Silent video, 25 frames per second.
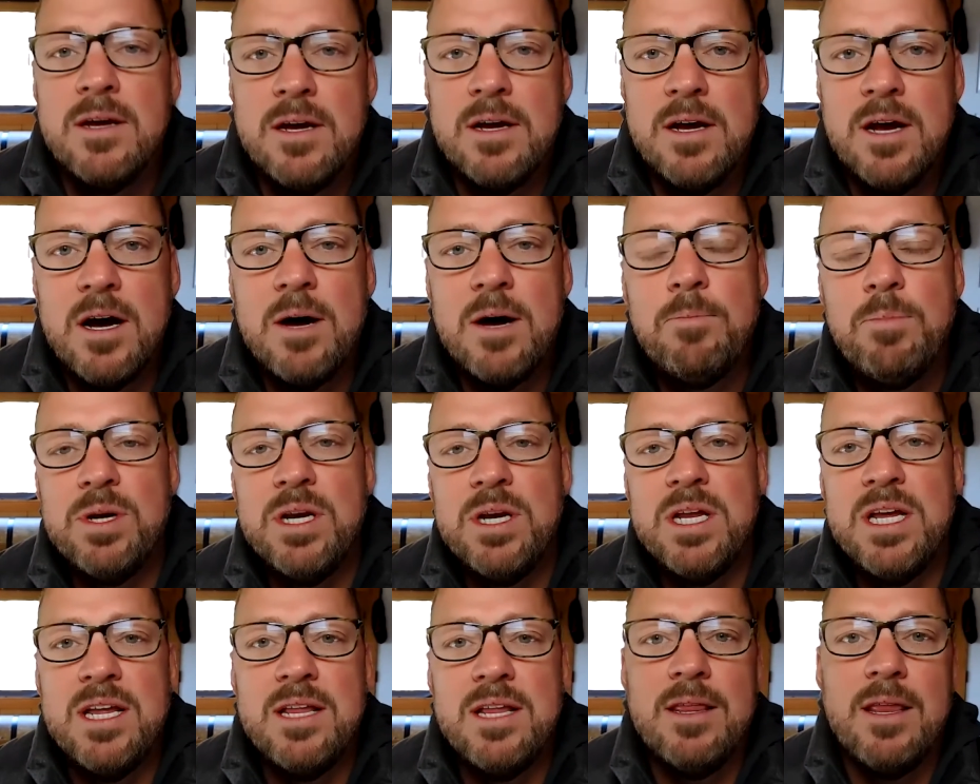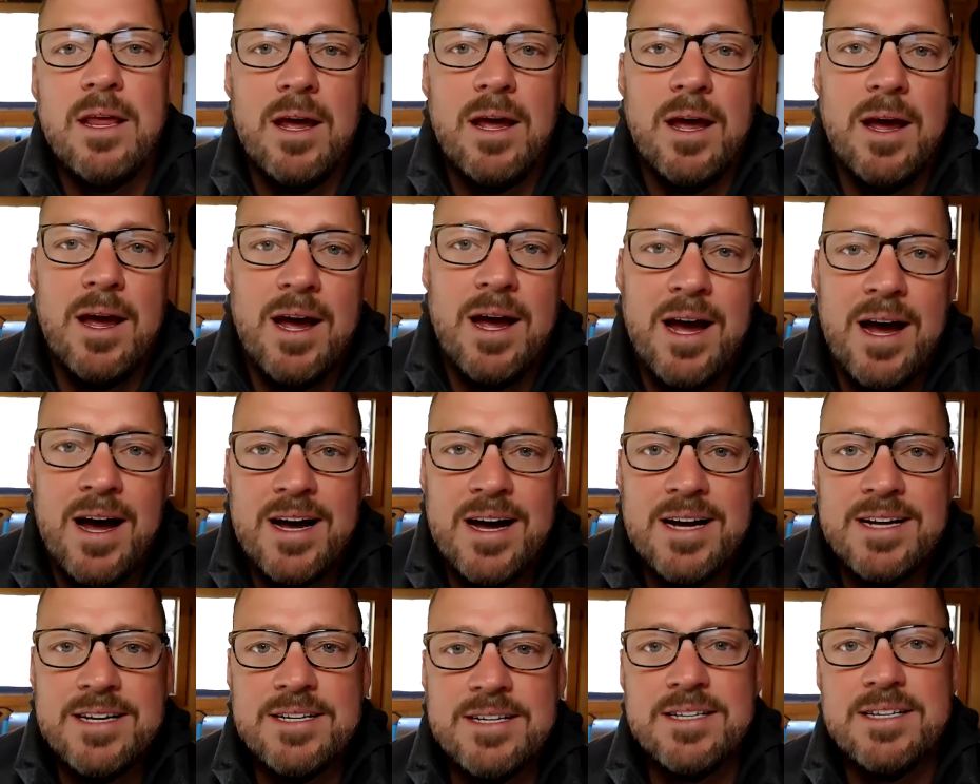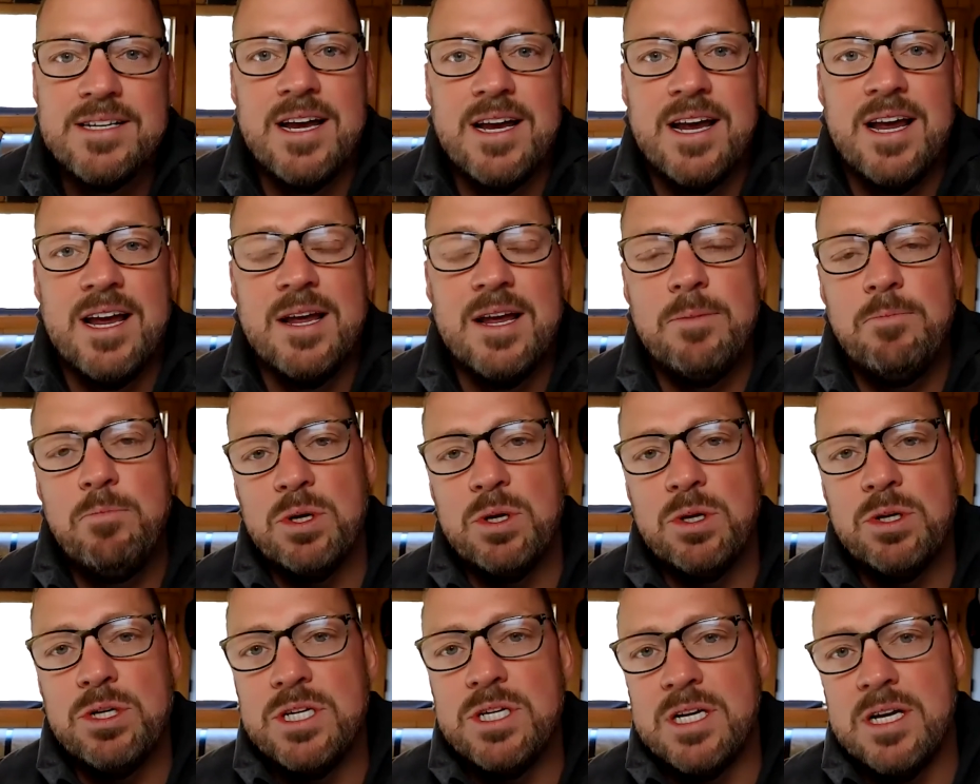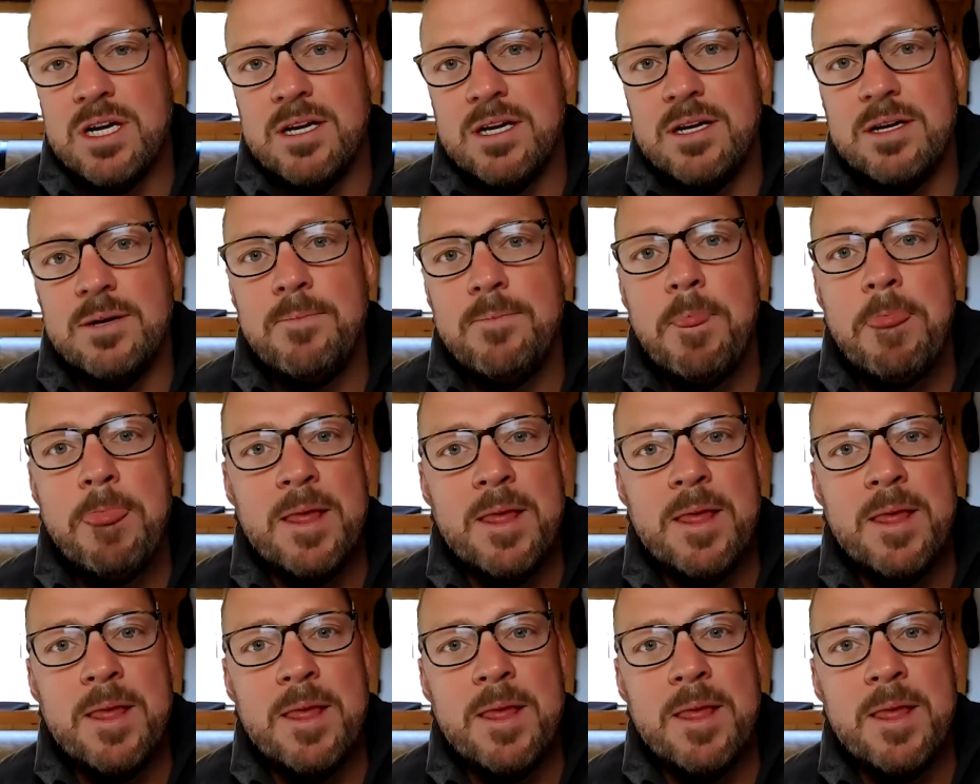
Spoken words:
company that has a built-in